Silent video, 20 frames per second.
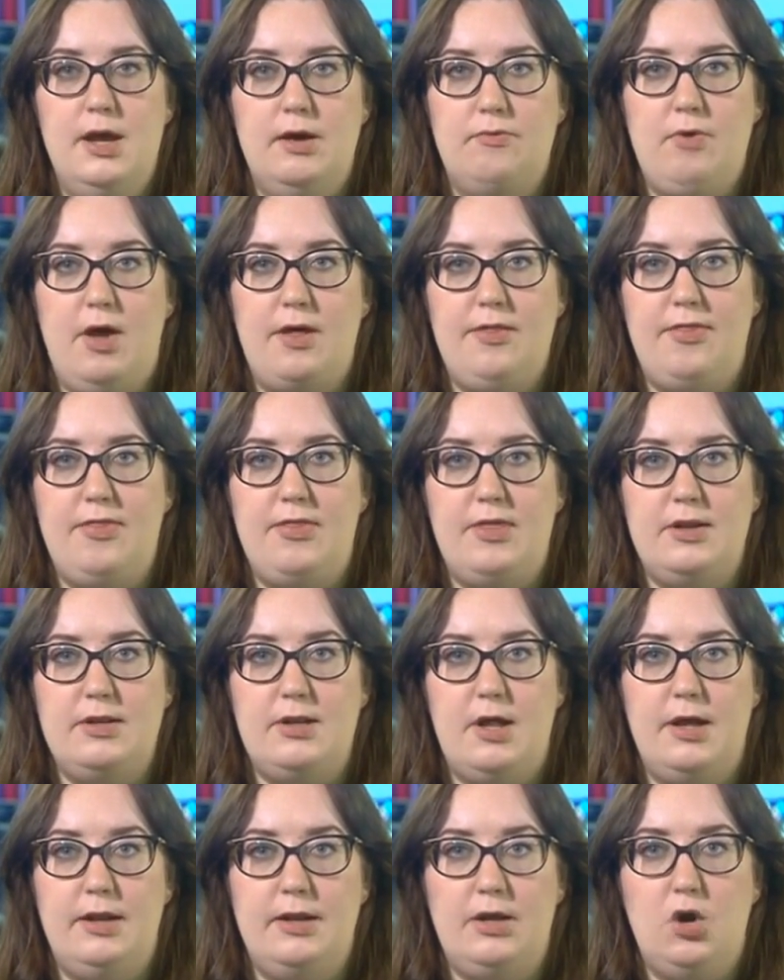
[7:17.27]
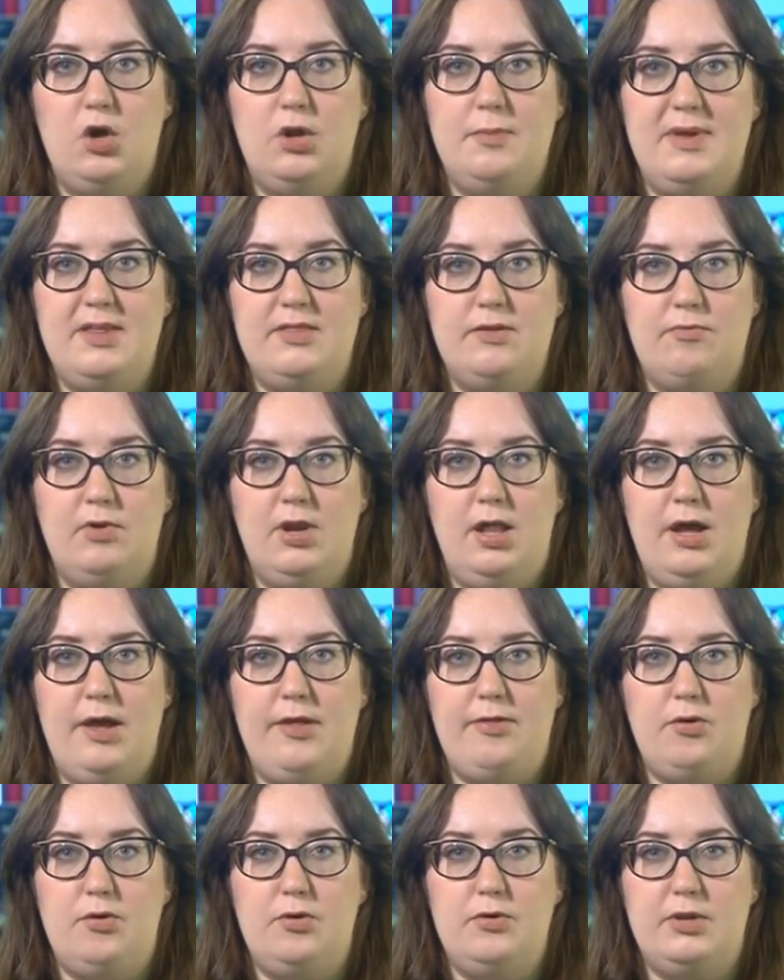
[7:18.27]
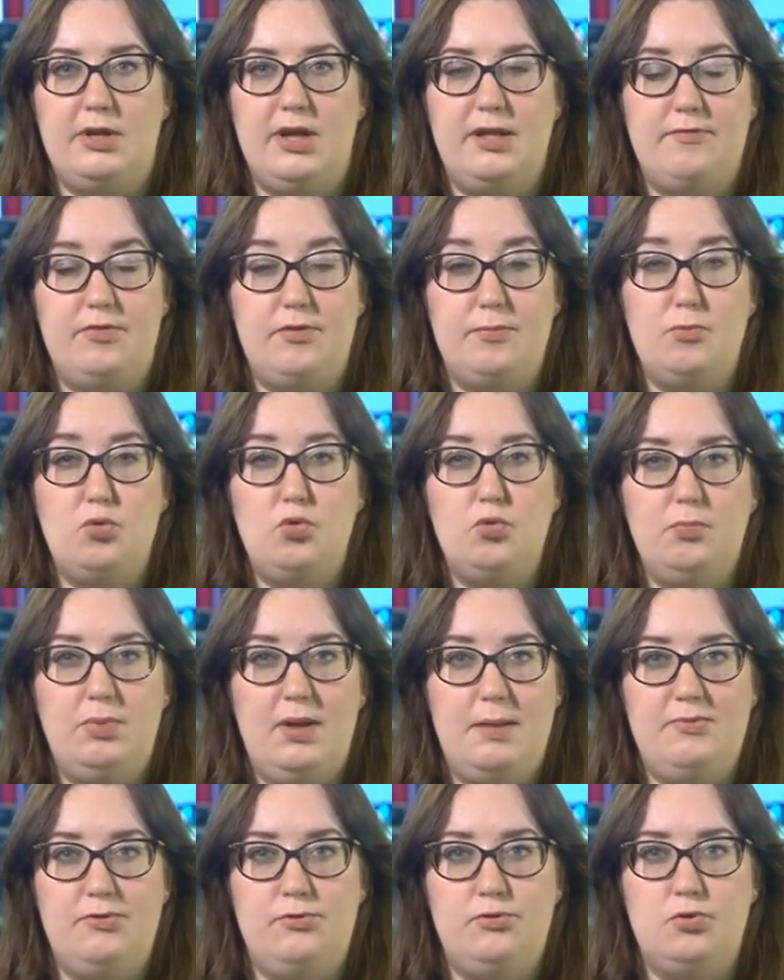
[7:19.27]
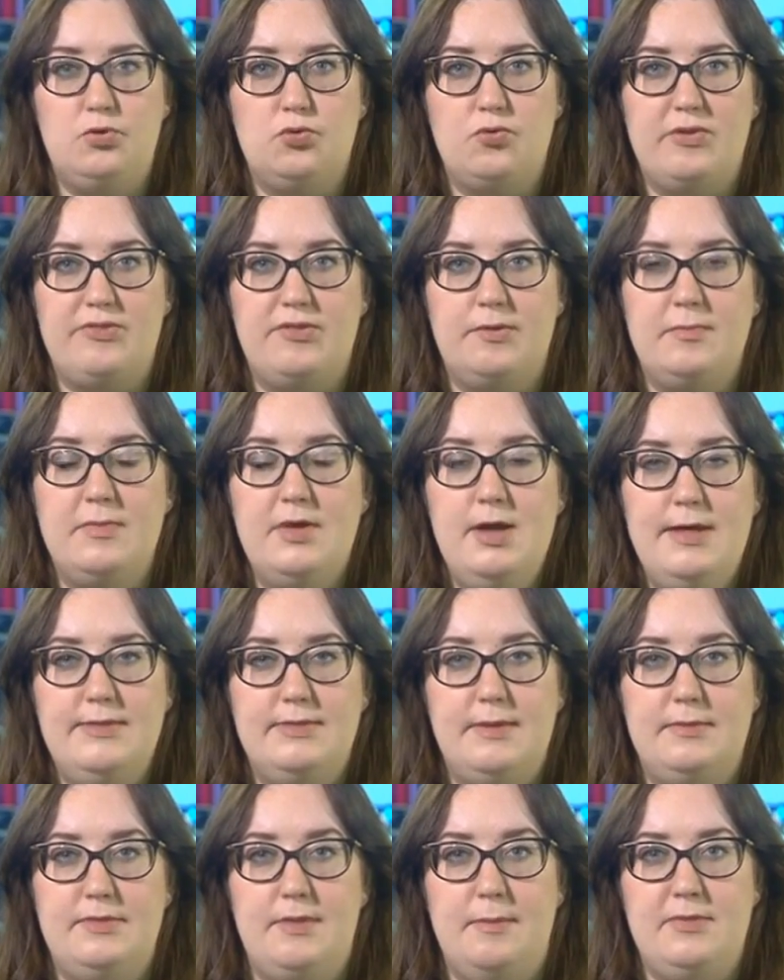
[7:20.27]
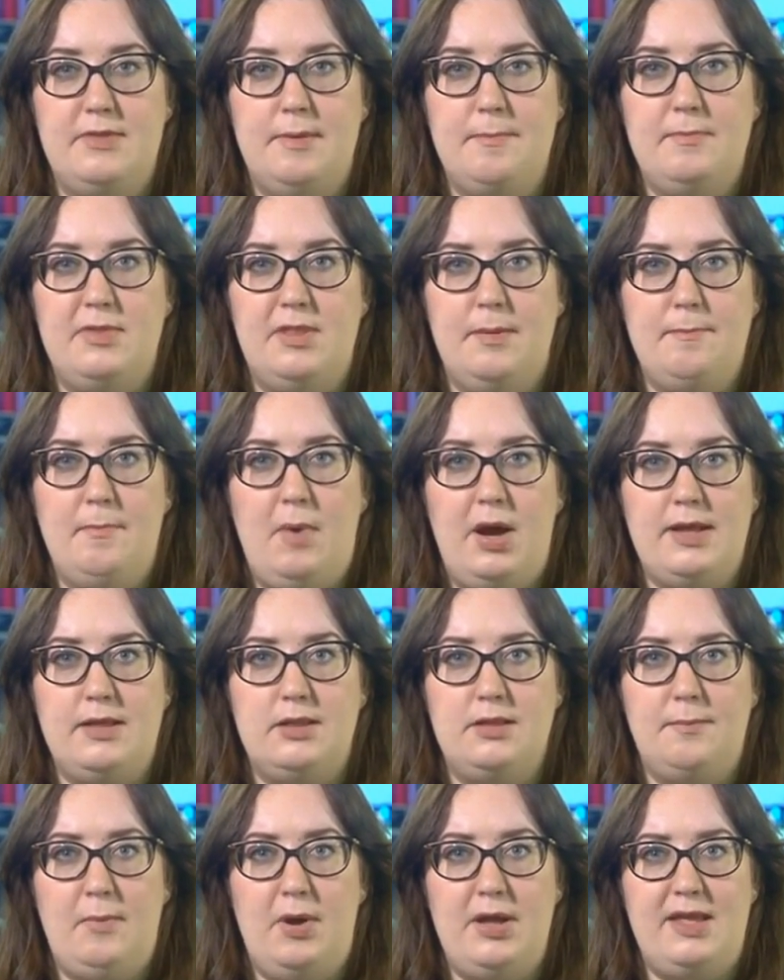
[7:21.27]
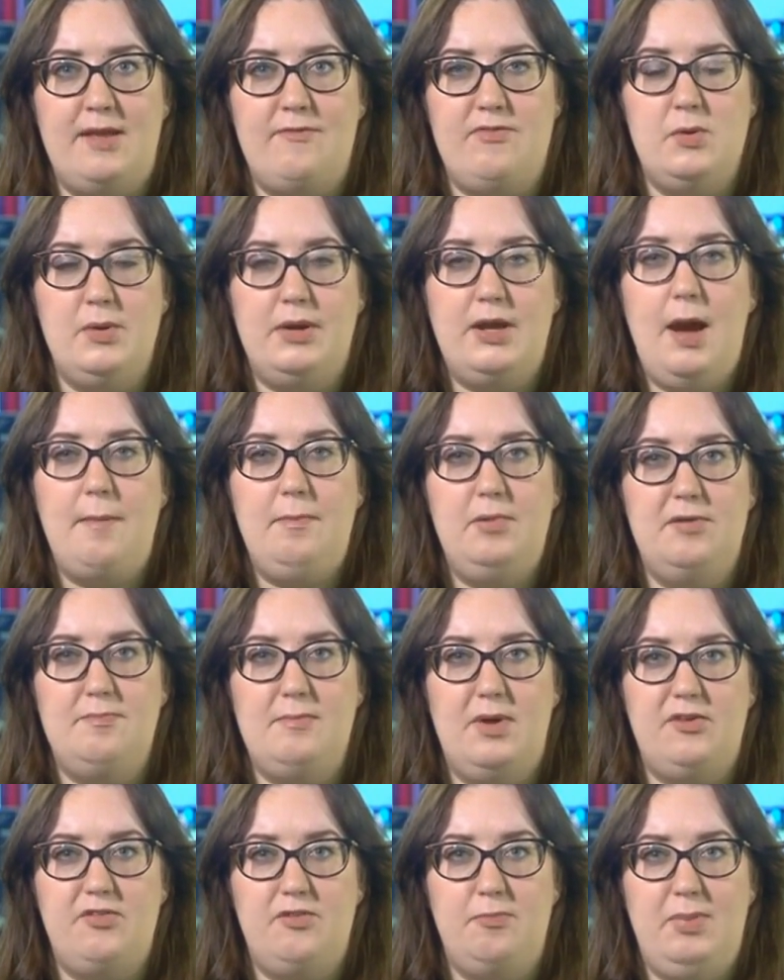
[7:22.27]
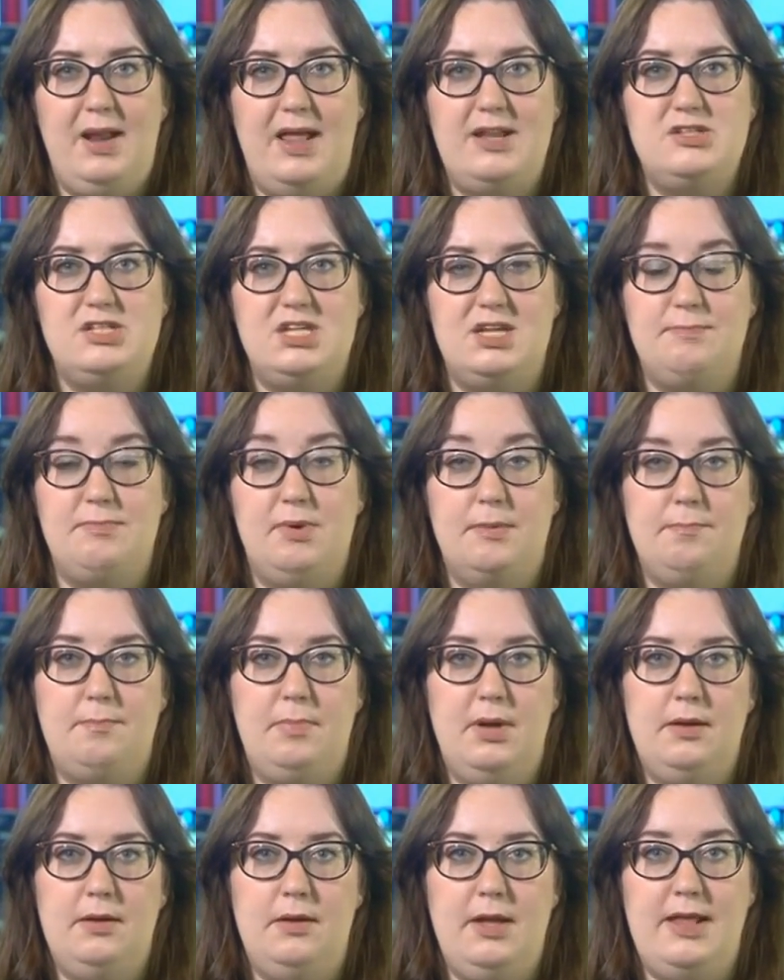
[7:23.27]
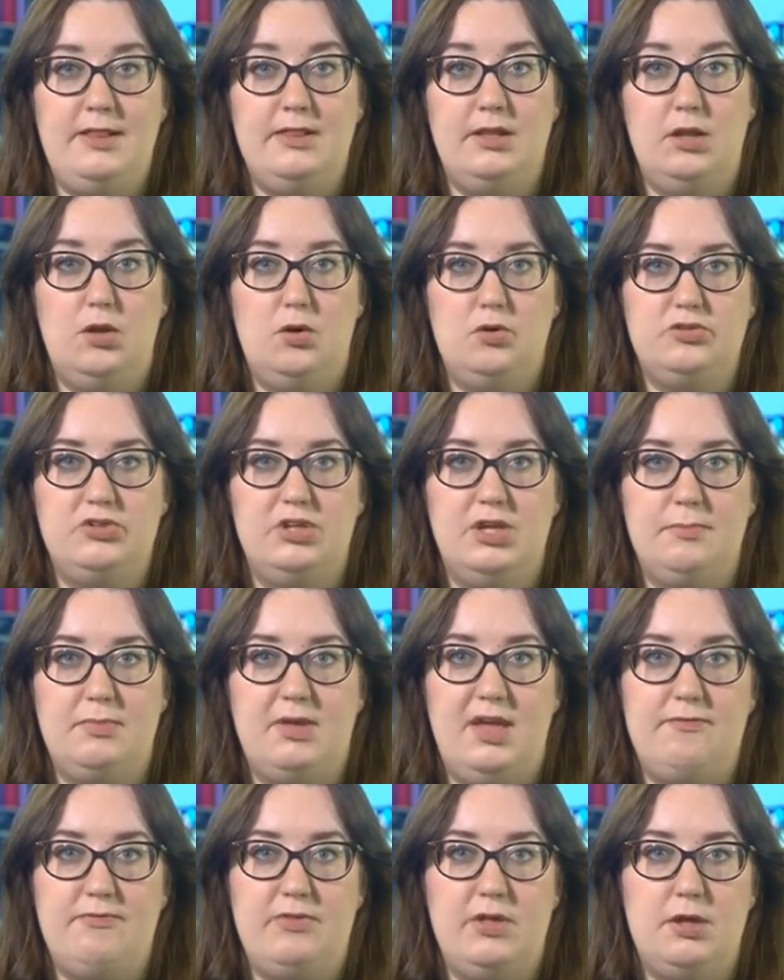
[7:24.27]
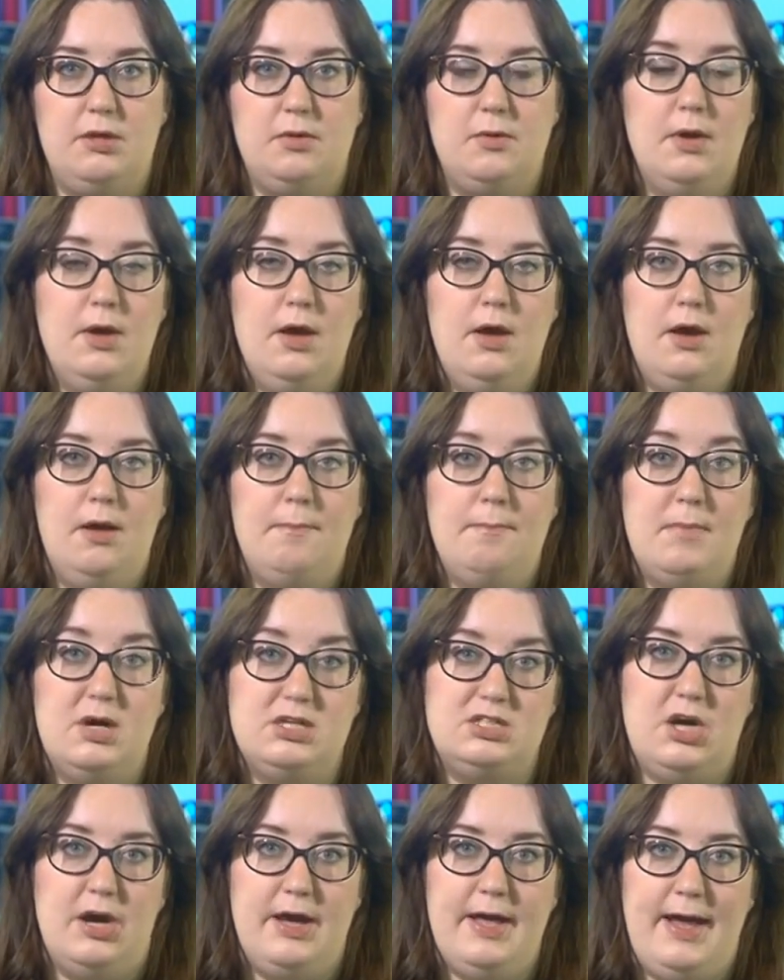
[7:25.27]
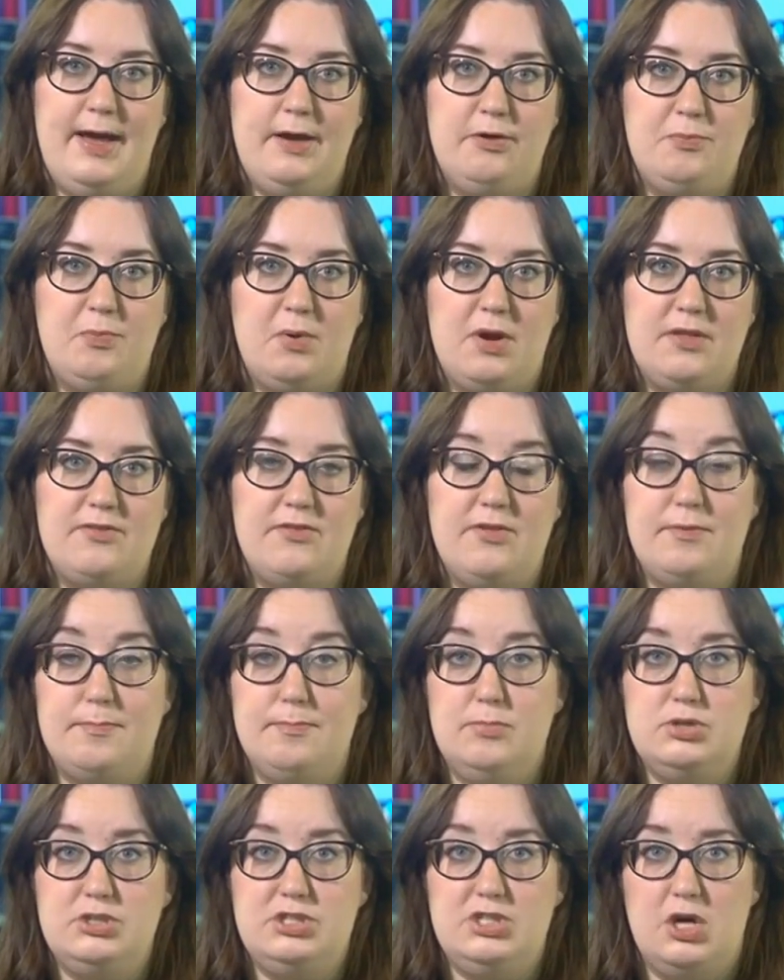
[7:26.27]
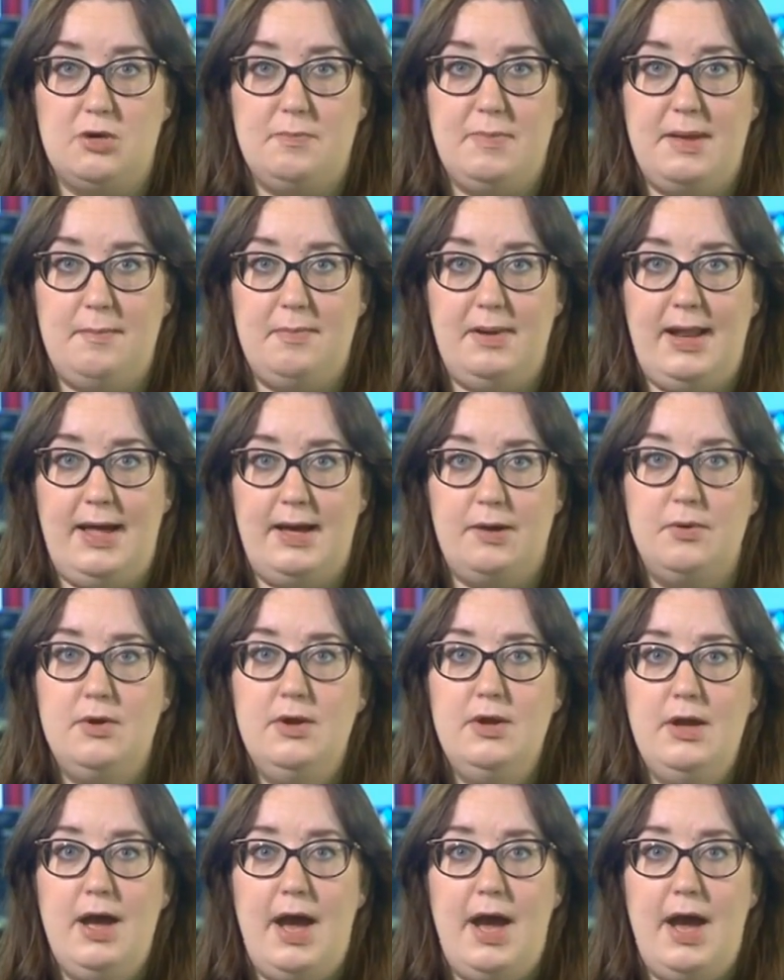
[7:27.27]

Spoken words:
rather than an economy that relies on kind of small blips of tourism that might give you a couple of months of plenty, but in the long term give you much higher house prices and push young people out,